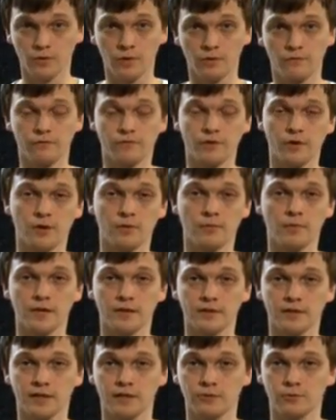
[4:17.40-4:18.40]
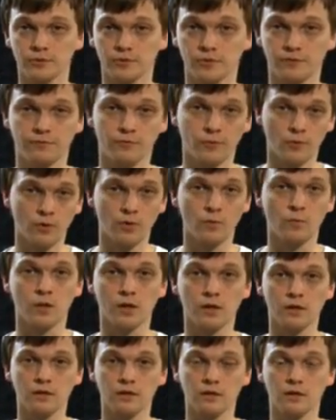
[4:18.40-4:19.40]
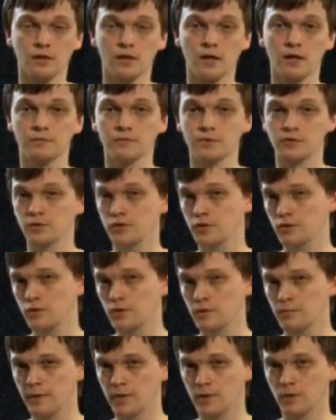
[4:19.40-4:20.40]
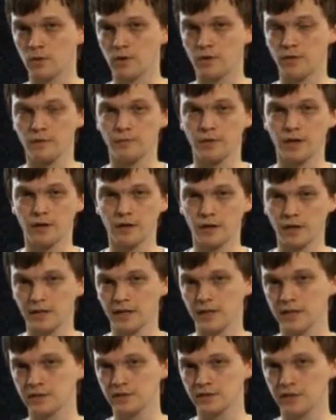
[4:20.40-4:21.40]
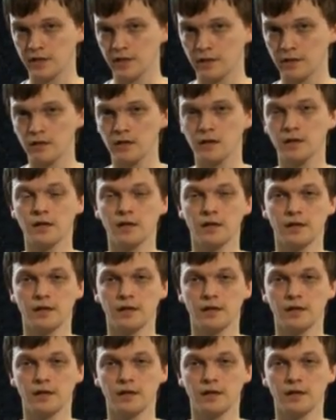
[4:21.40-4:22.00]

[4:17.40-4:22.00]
confirmed that Yakuza 4 will come to Europe and North America next year.